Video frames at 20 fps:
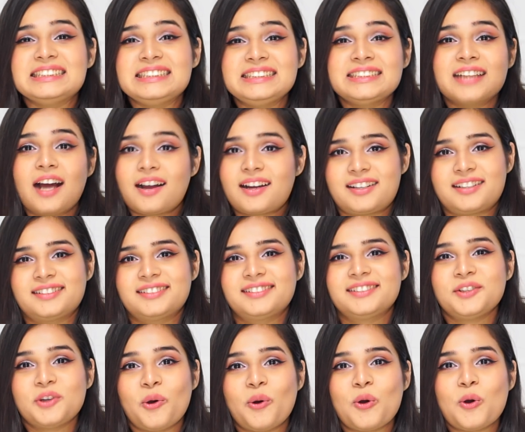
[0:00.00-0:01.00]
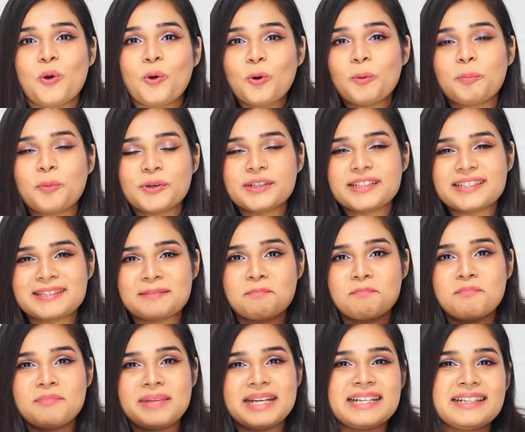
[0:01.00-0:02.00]
yuck. No, who puts
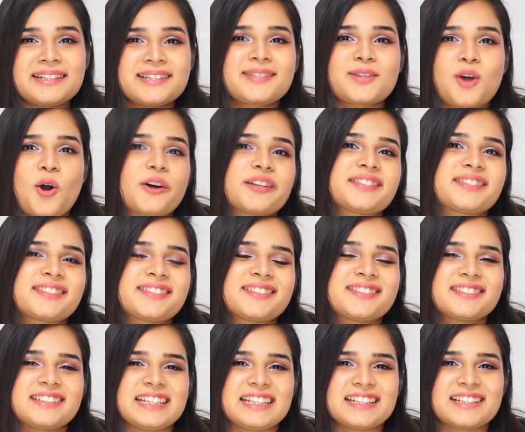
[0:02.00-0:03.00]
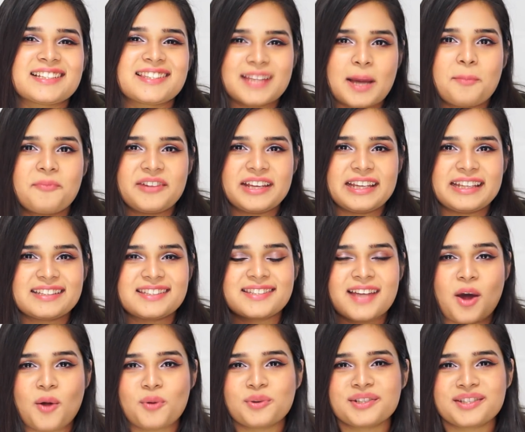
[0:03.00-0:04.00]
mint sauce in a Subway? It
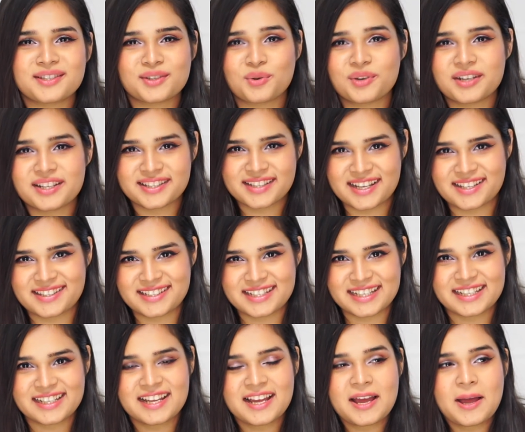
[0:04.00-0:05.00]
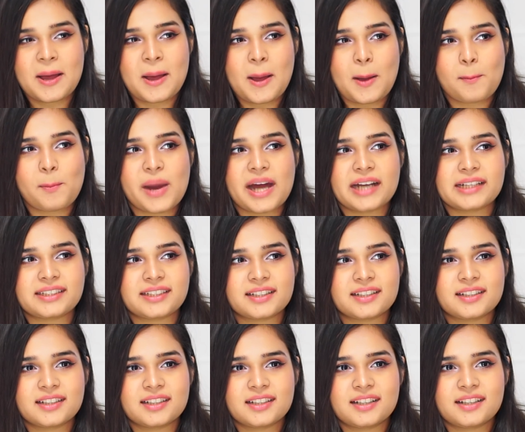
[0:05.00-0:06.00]
sounds so disgusting, but
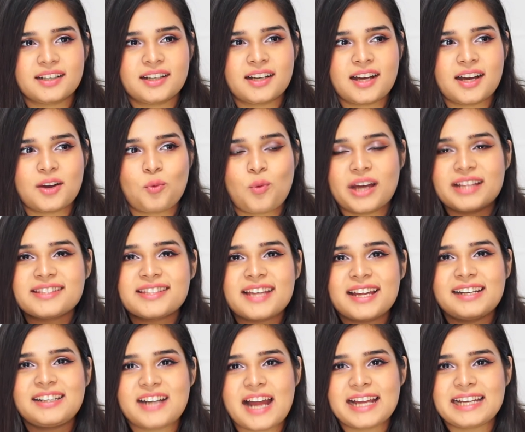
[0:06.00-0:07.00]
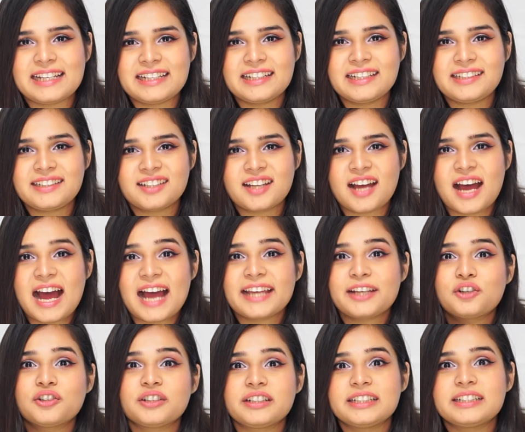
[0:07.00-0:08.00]
once I tried it,
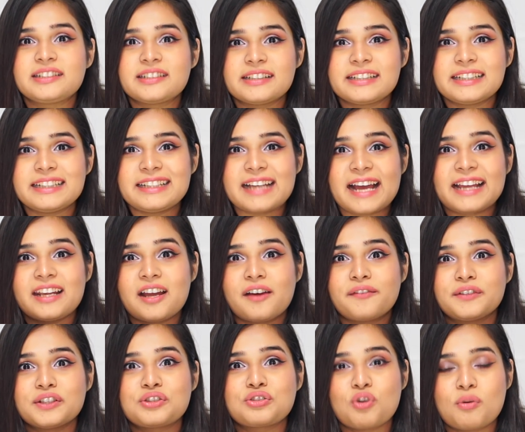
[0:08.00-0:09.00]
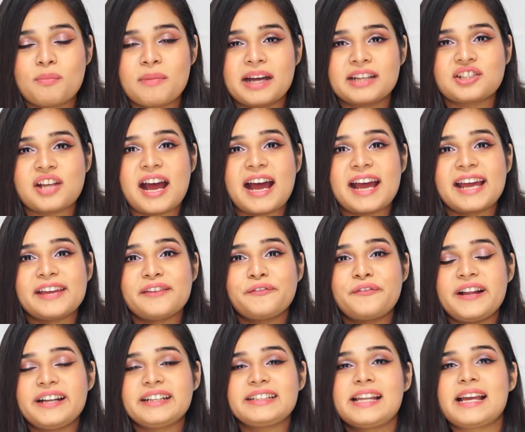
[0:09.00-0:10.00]
I loved it so much. I
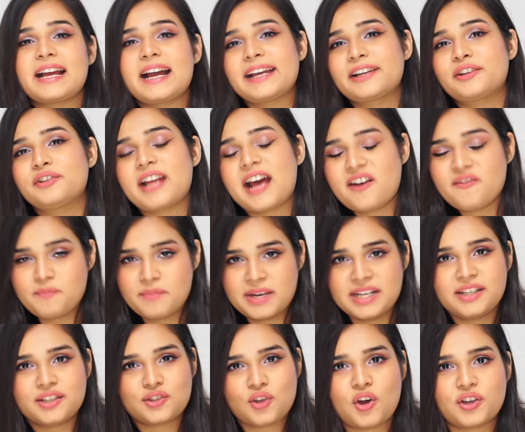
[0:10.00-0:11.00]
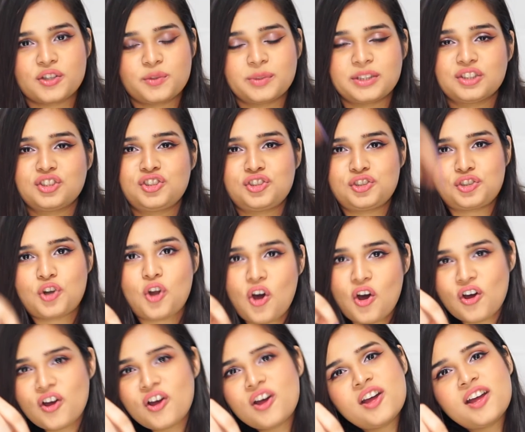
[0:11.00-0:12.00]
felt like I could have mint sauce with a
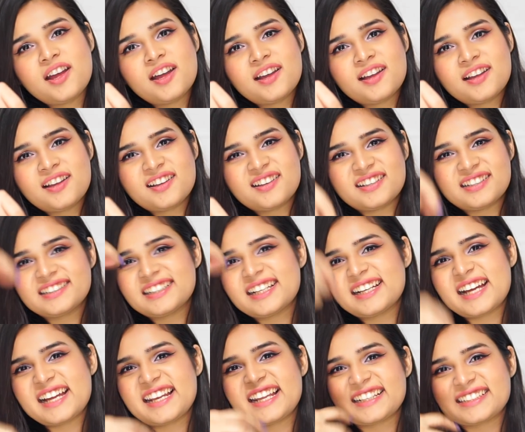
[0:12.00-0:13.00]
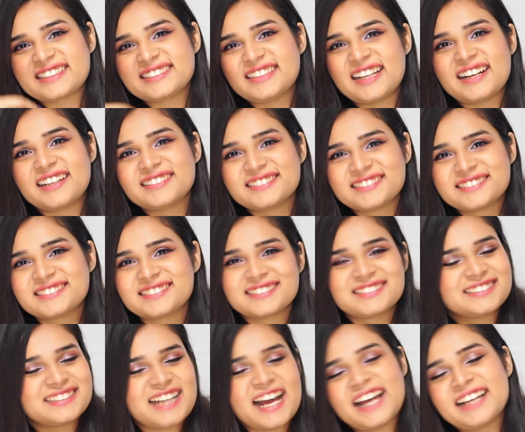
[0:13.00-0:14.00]
straw, and
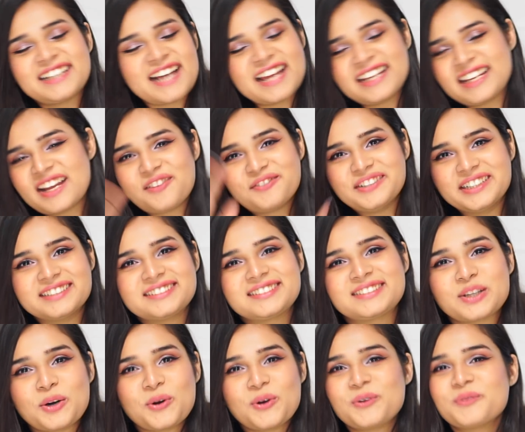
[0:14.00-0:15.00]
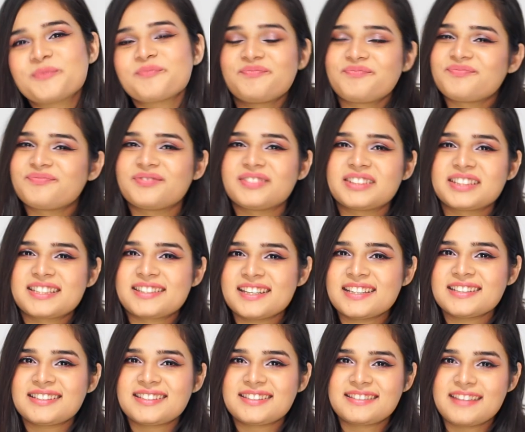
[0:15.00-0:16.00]
I loved it. So
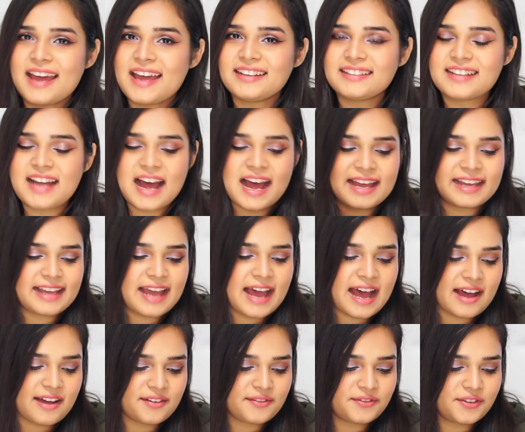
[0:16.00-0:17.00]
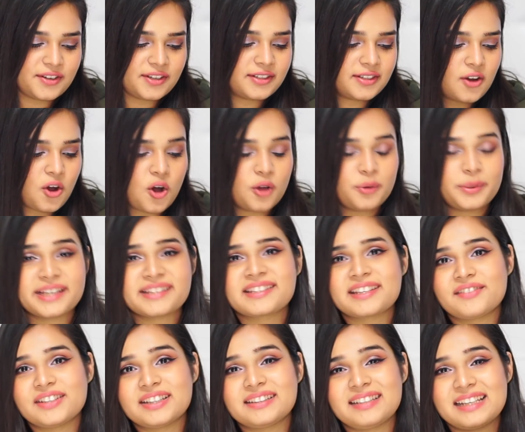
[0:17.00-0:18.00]
since then, I have always
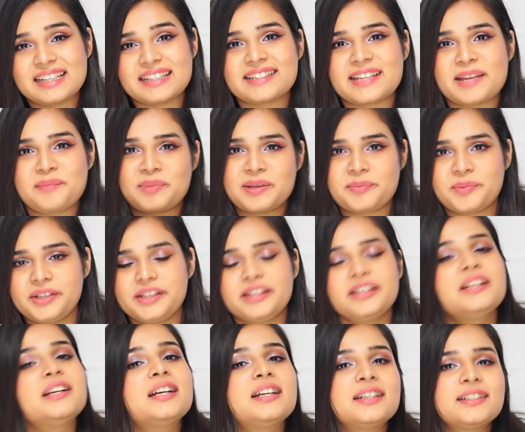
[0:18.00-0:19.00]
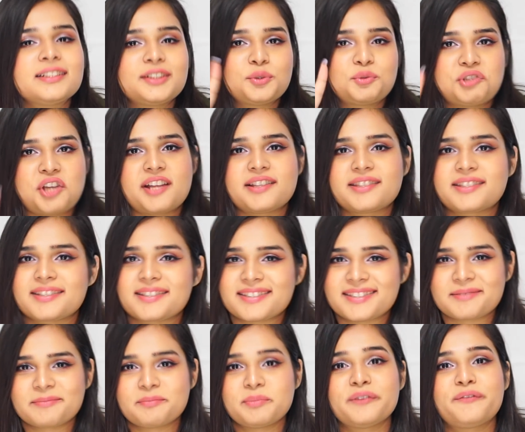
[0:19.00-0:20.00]
given things and people 2 chances
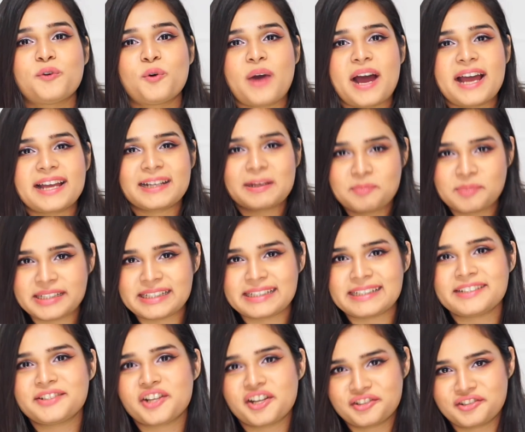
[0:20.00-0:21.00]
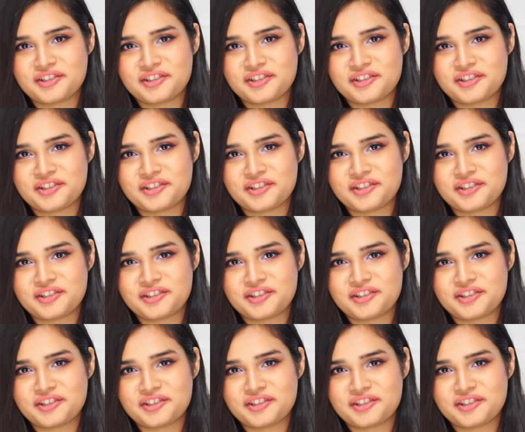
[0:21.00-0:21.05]
before I completely judge